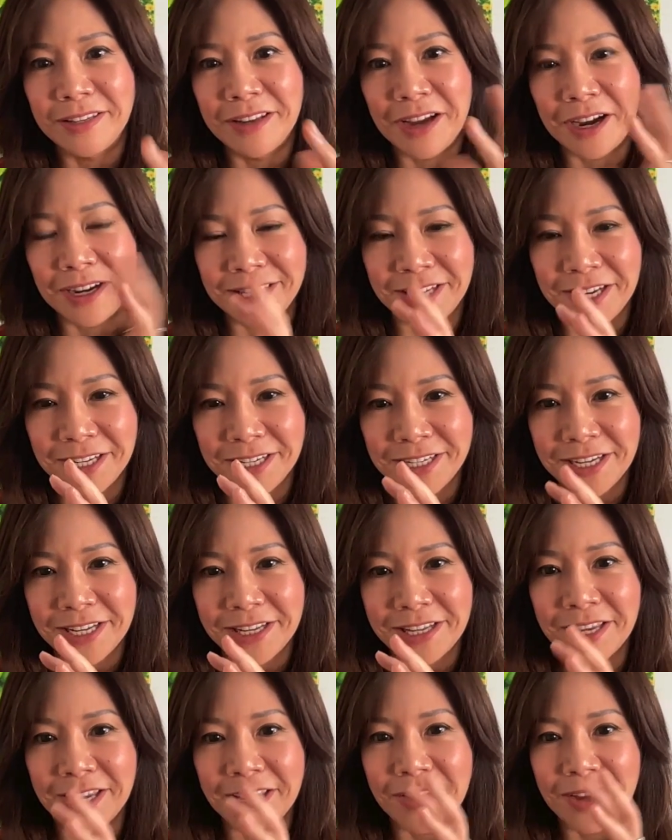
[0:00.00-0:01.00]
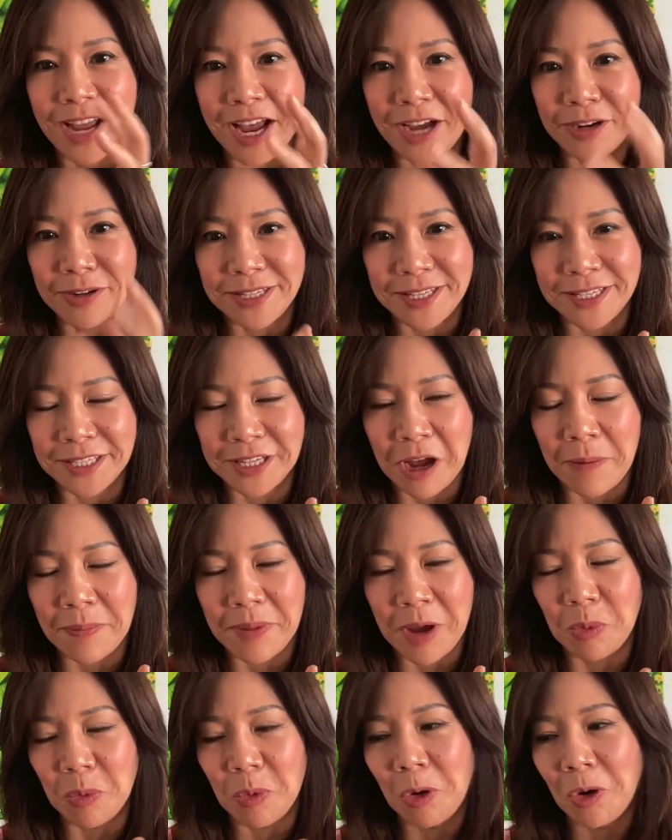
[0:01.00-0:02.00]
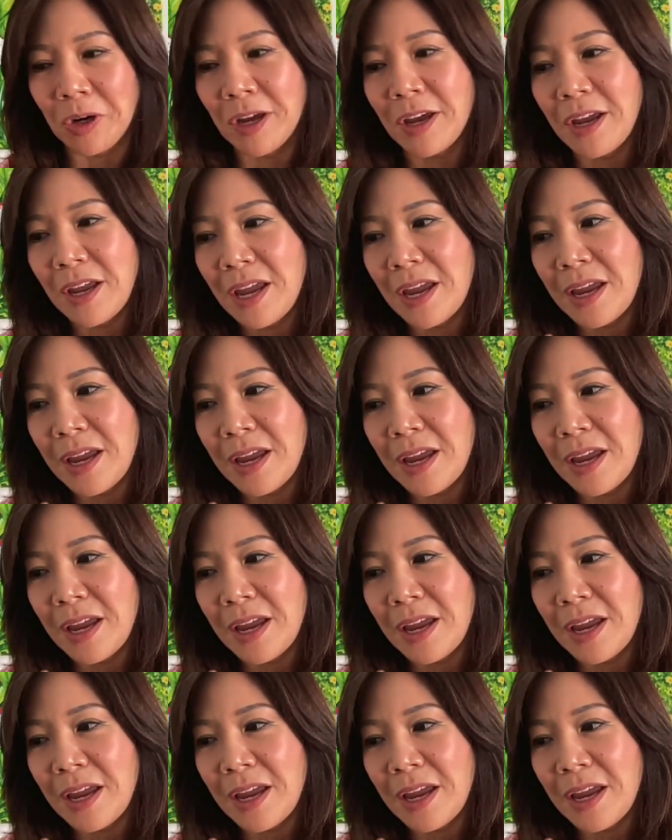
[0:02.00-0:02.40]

non-psychedelic. How mm-hmm. does this mm-hmm. compound work?